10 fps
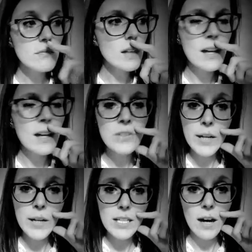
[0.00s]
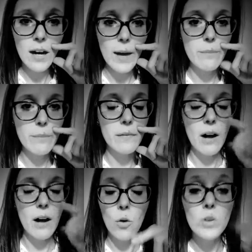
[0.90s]
And I have no idea how
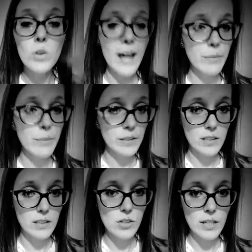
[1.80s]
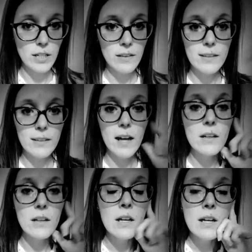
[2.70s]
old Apple is or anything like
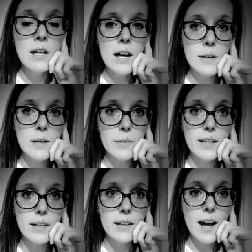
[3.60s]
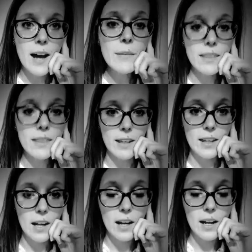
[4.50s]
that. But it got me
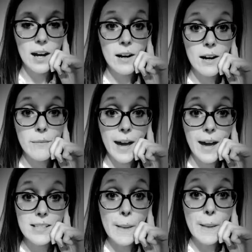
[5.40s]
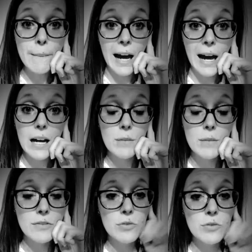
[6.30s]
thinking, as a mom
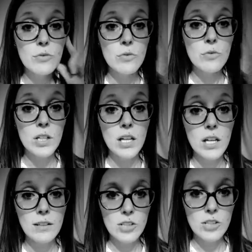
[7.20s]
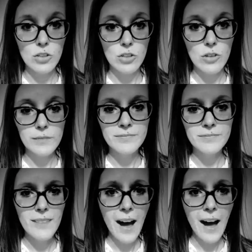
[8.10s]
of two young children,
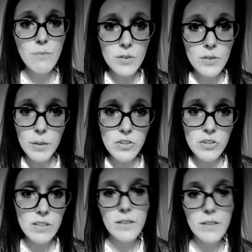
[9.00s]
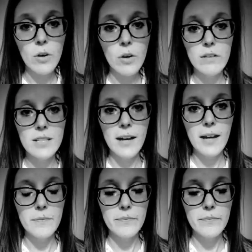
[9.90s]
I post pictures of them all the
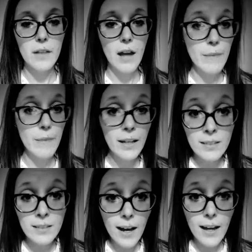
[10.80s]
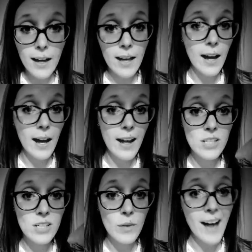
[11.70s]
time. I'm not gonna lie. And I
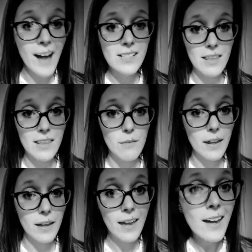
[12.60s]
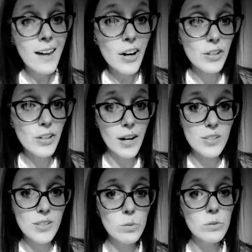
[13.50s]
don't ask them, like, "Hey, are you
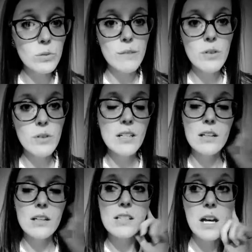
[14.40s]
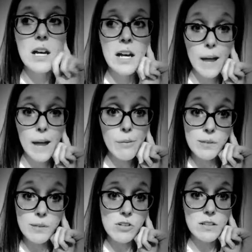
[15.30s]
guys cool with me posting this?" I post
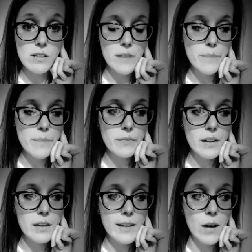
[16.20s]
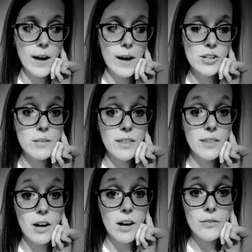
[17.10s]
pictures of them. Now, I try to be
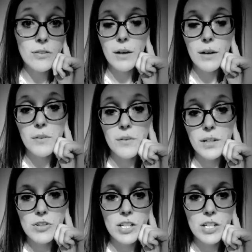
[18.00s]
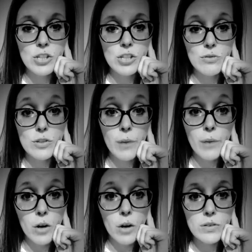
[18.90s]
thoughtful about the pictures I choose to
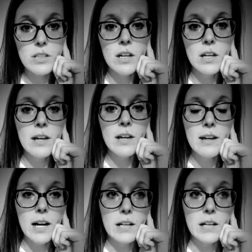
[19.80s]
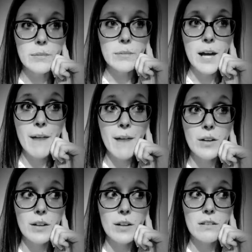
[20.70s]
post, but I'm not
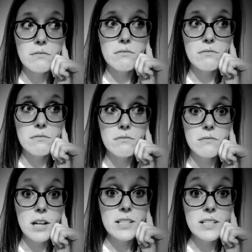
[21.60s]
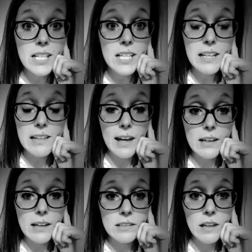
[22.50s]
going to guarantee
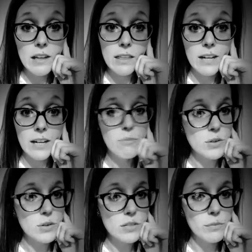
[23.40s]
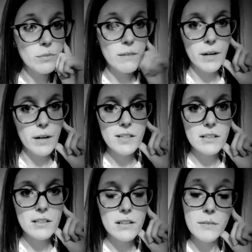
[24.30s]
that nothing I've posted will be
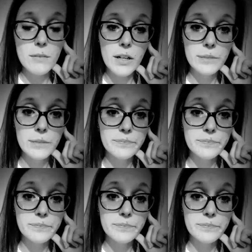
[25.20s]
embarrassing to them later.